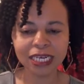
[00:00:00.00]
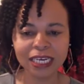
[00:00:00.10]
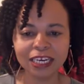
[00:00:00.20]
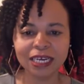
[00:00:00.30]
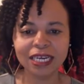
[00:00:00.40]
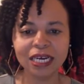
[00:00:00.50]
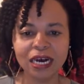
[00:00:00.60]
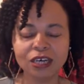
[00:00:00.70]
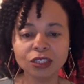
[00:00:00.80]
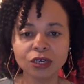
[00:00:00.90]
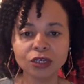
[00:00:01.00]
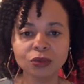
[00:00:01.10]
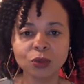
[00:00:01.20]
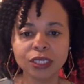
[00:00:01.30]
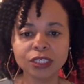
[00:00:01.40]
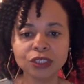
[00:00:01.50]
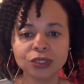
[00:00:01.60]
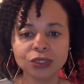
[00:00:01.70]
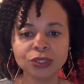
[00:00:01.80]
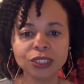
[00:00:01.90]
All right. And also,
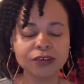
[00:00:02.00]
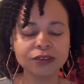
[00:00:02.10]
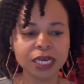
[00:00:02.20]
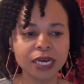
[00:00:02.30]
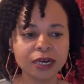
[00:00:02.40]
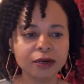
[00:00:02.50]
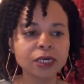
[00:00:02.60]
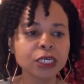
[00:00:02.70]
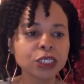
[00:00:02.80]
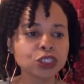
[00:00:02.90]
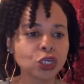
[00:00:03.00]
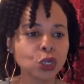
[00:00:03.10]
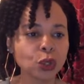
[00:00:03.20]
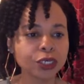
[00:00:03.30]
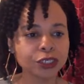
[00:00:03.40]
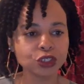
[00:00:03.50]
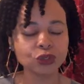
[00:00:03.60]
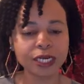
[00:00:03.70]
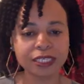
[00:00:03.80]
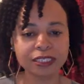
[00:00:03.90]
you want to self care to
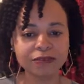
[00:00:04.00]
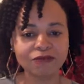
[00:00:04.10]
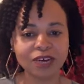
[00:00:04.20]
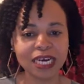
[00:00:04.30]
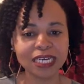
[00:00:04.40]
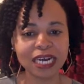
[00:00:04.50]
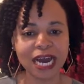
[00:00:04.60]
lower your stress,